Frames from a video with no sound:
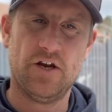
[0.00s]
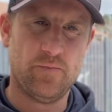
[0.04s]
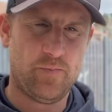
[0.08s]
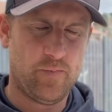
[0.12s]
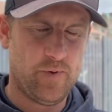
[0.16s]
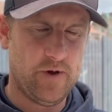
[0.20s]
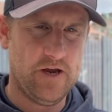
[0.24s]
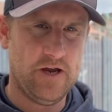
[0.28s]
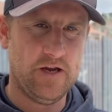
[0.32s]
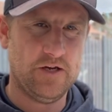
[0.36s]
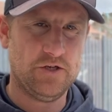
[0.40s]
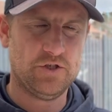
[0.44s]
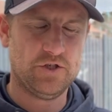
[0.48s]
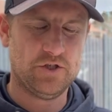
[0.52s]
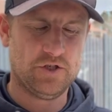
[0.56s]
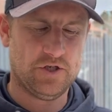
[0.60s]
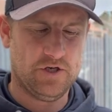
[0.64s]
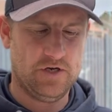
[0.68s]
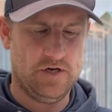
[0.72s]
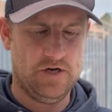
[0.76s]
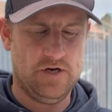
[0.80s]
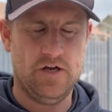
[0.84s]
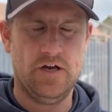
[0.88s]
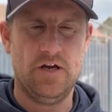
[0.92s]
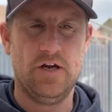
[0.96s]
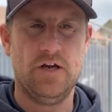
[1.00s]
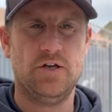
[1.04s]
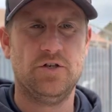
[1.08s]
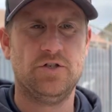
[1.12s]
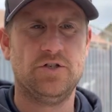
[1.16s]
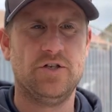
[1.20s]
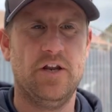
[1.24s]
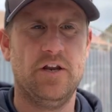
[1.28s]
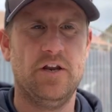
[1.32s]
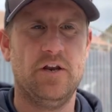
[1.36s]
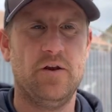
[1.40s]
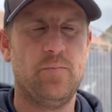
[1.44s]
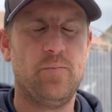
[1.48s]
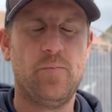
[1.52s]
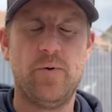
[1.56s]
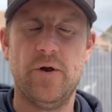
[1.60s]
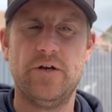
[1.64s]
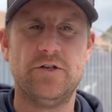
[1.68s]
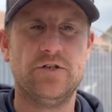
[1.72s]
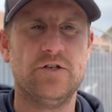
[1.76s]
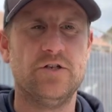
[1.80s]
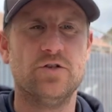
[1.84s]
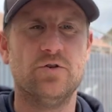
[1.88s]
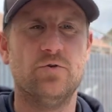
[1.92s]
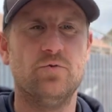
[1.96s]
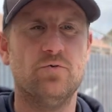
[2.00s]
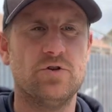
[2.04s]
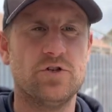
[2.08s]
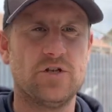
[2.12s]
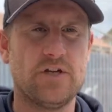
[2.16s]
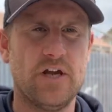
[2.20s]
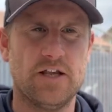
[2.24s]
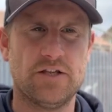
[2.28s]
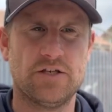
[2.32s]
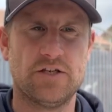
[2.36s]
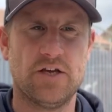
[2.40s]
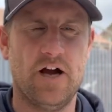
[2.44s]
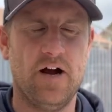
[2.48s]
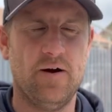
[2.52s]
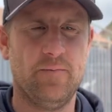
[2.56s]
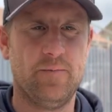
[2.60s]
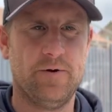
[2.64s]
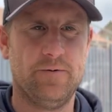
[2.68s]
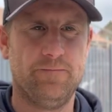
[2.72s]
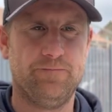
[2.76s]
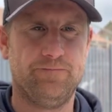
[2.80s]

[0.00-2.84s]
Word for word: the pitch, check that the pitch is all set up.